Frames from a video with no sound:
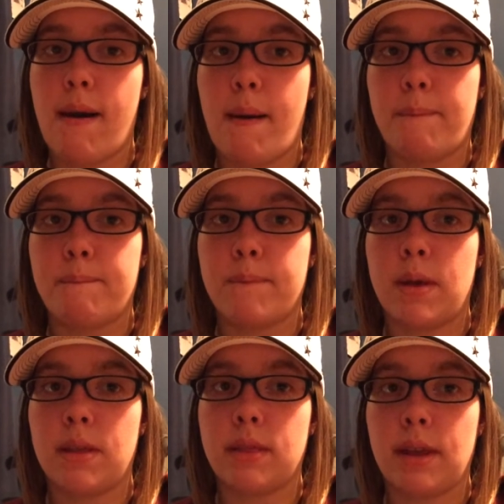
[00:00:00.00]
Um,
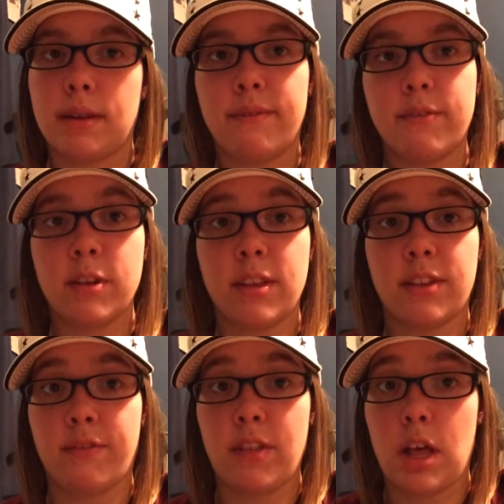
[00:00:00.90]
that's it for
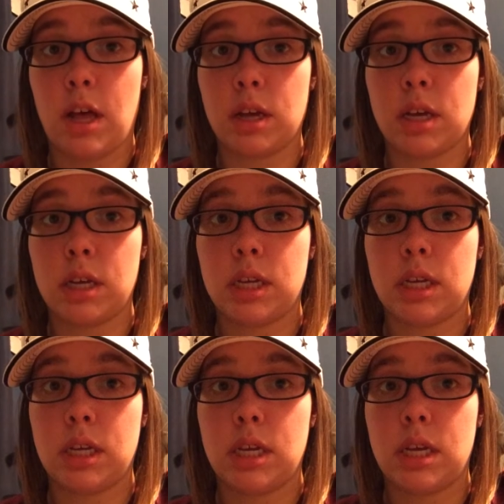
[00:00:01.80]
this vlog.
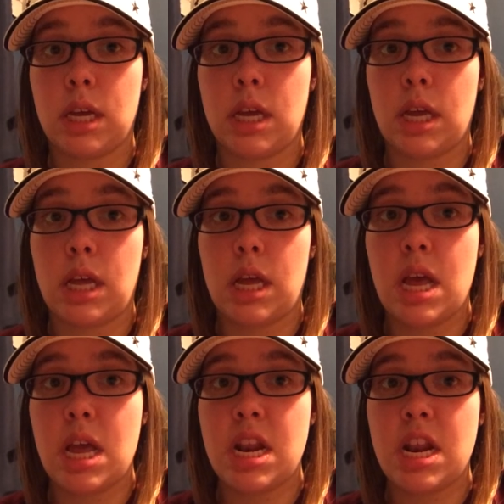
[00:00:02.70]

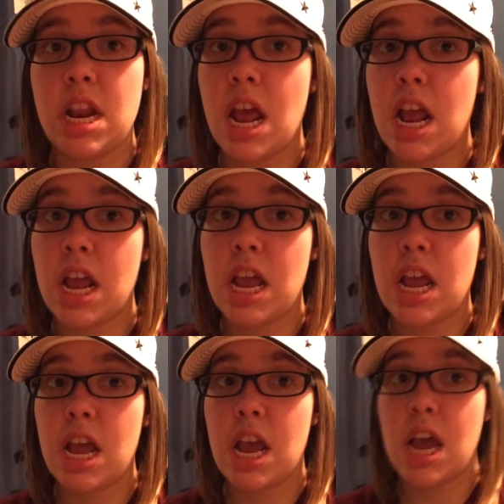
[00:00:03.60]
And
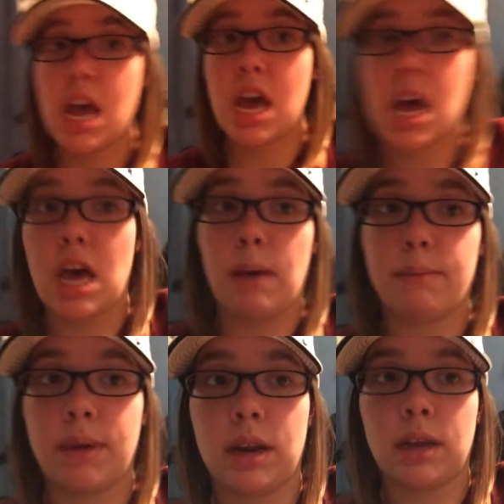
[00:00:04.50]
yeah,
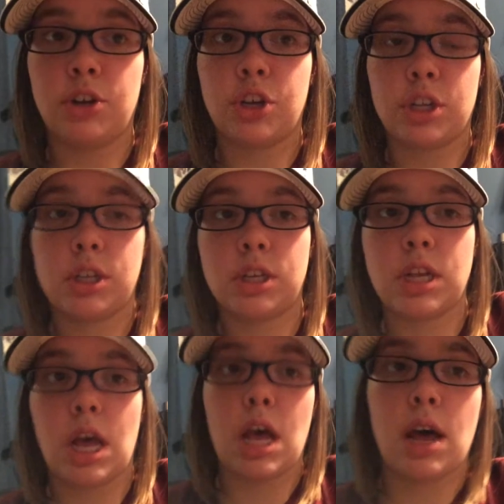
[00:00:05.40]
I'm gonna just